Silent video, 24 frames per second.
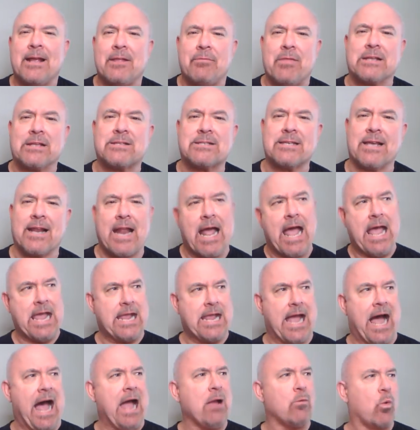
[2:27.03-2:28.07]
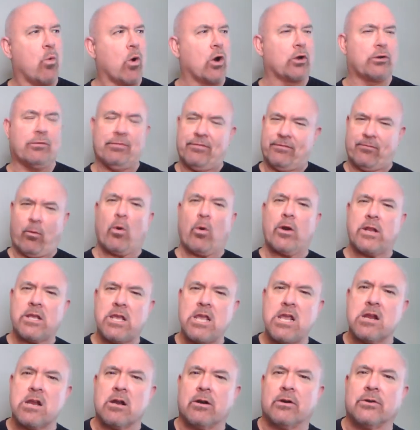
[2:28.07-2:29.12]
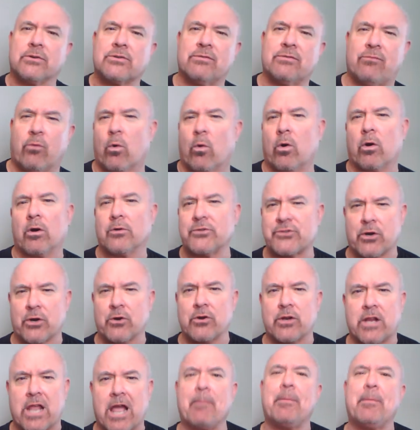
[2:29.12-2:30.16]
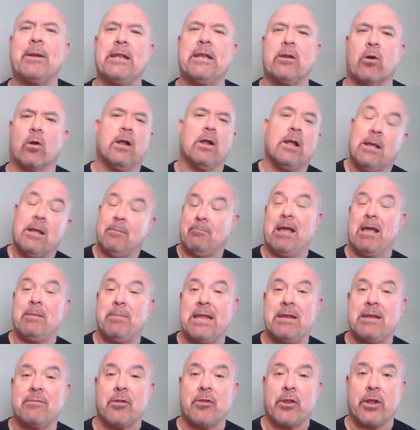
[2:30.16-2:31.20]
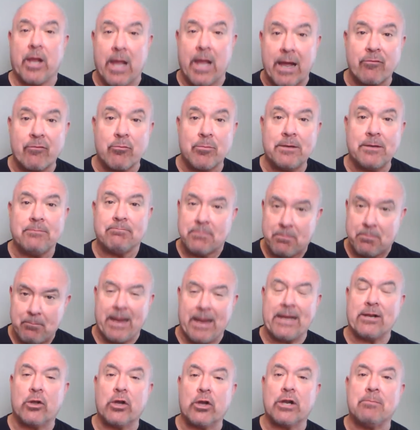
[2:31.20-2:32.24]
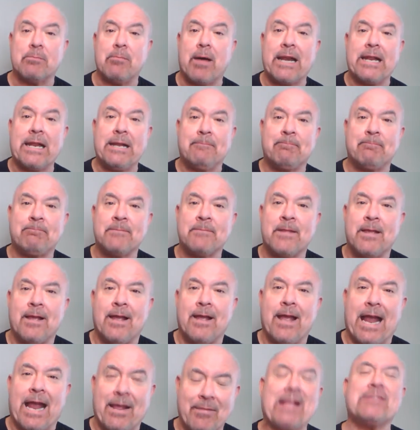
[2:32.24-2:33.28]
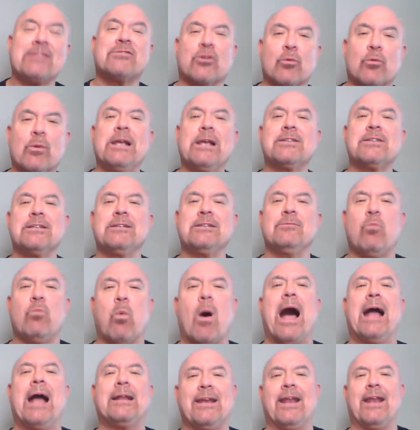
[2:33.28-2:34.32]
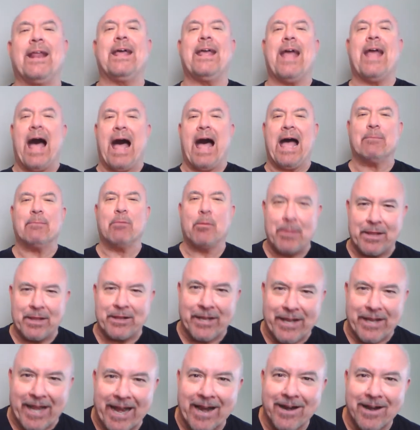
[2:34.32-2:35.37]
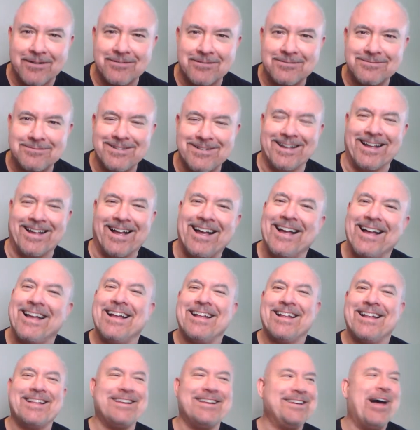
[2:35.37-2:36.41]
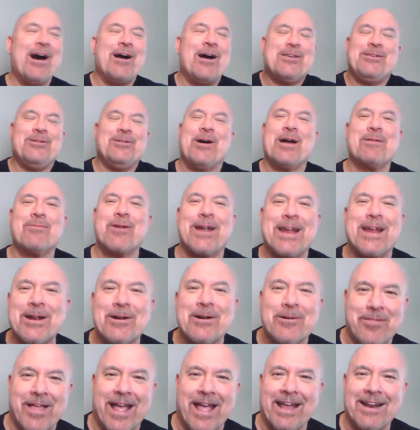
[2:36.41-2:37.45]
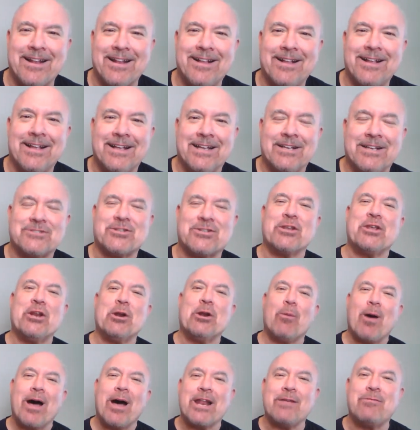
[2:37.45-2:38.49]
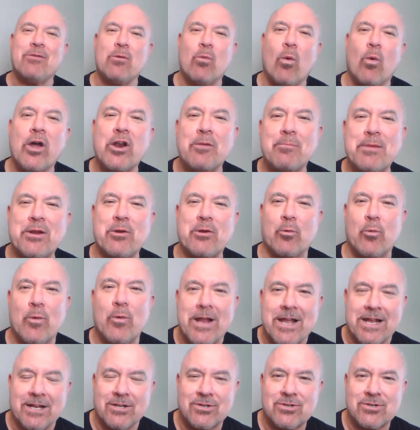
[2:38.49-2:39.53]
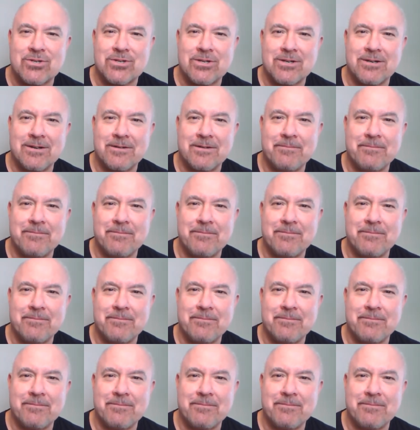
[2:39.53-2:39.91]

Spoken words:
that said, hey, I worked 40 years for a certain company or maybe even the government, made good money, and that's the reason why today I'm a billionaire. No, you don't ever hear that. So you know what? If you want to be rich,